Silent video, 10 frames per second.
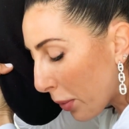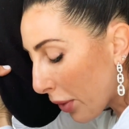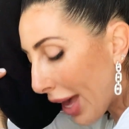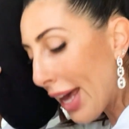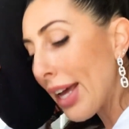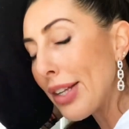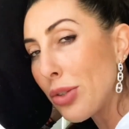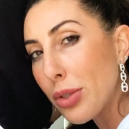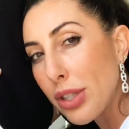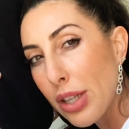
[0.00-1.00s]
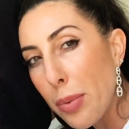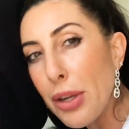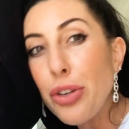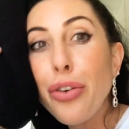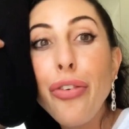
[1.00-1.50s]
okay? And you sleep
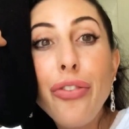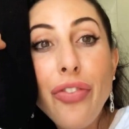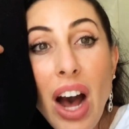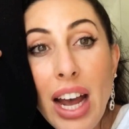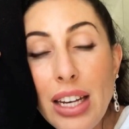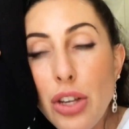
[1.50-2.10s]
and you're fine.